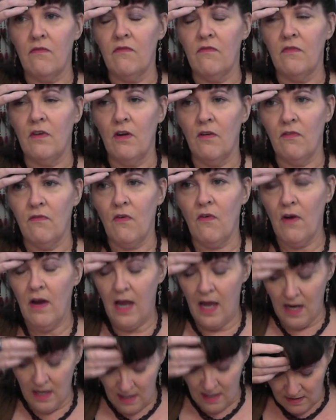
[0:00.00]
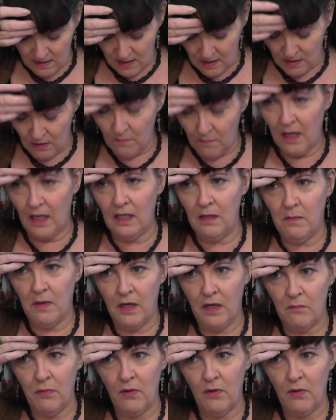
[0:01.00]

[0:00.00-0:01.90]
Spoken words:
your forehead and then your belly button,